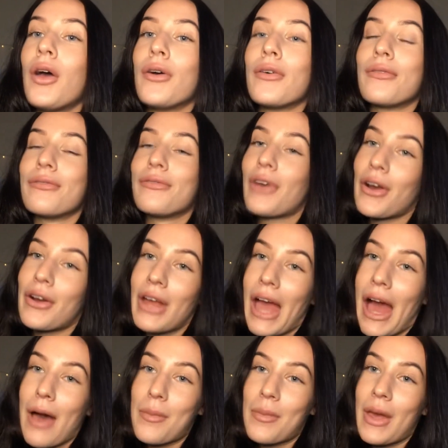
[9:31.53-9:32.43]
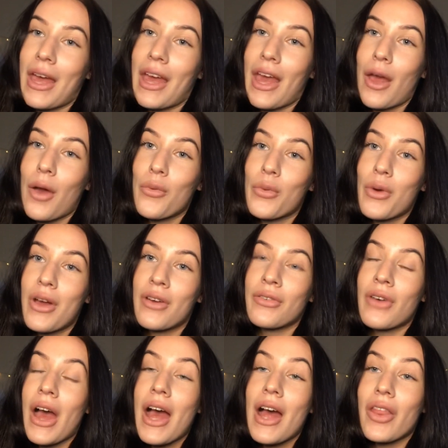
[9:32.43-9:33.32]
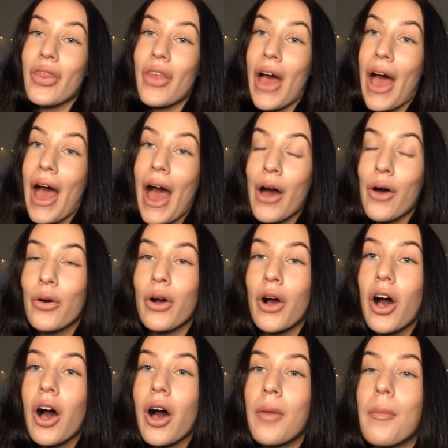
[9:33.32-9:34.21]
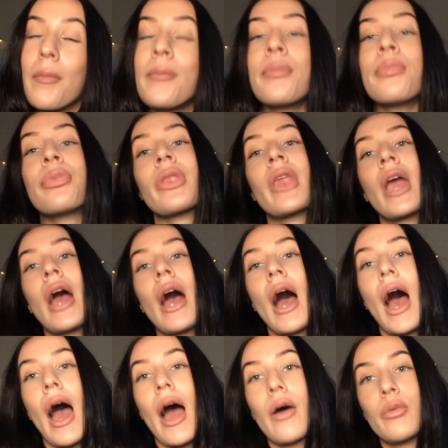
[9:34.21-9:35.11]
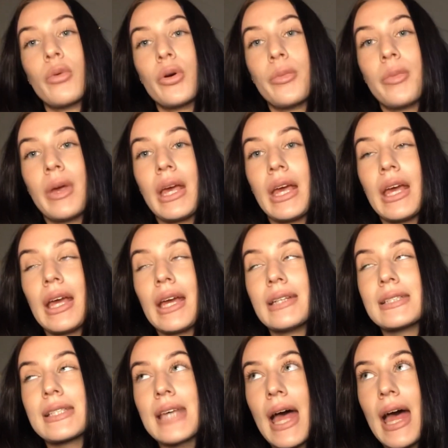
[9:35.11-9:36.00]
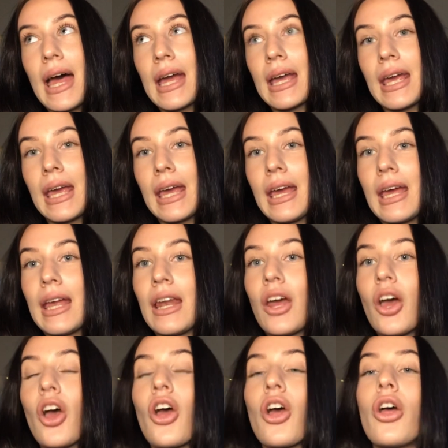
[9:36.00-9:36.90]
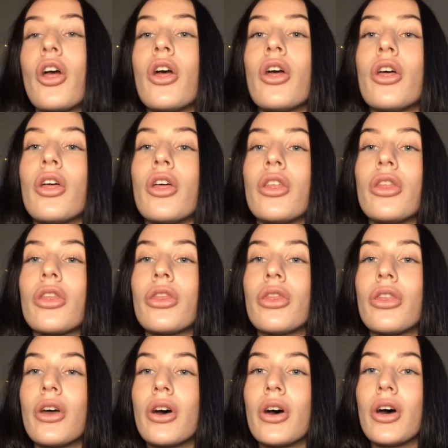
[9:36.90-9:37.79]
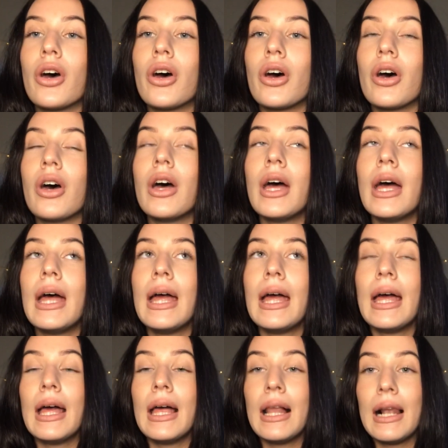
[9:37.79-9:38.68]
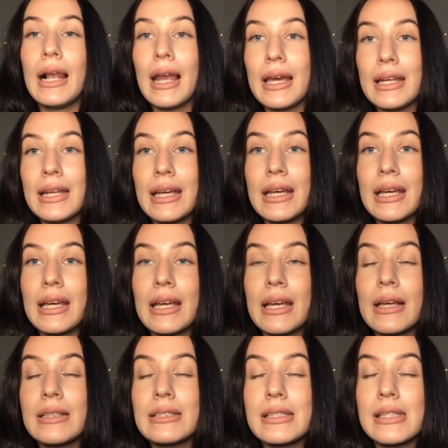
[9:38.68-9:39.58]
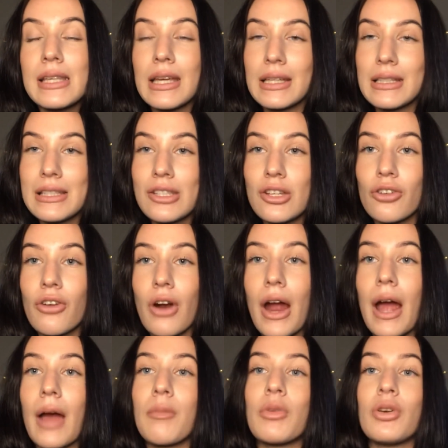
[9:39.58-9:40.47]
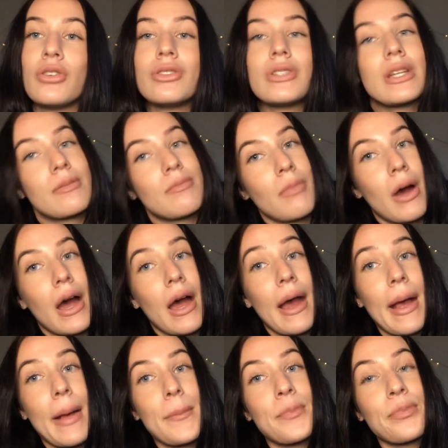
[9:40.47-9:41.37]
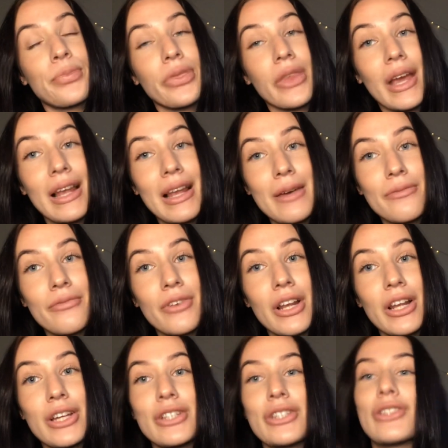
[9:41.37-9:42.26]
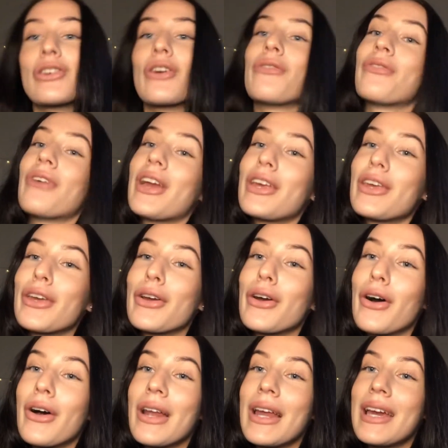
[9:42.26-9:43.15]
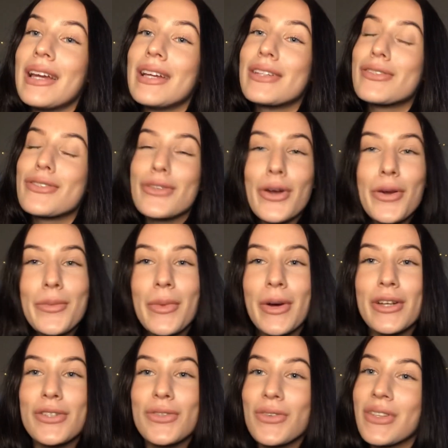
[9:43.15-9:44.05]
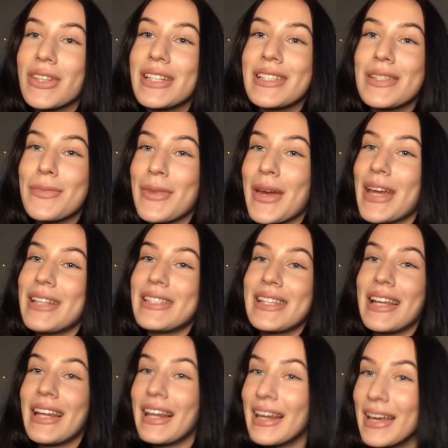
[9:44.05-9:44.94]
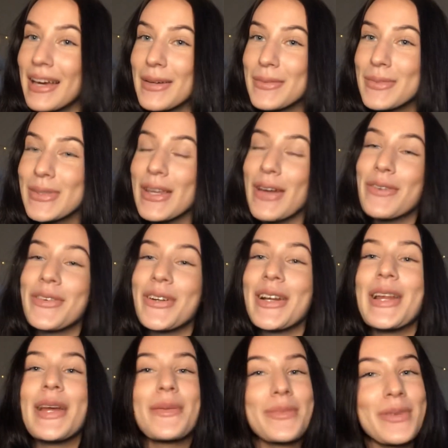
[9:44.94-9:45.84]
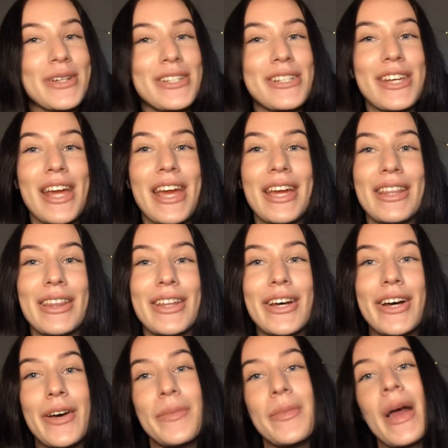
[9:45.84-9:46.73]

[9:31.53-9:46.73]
very happy with the outcome. I will be tagging the lady's Instagram who did my lip fillers, so thank you Holly so much for these amazing lips, I really appreciate them.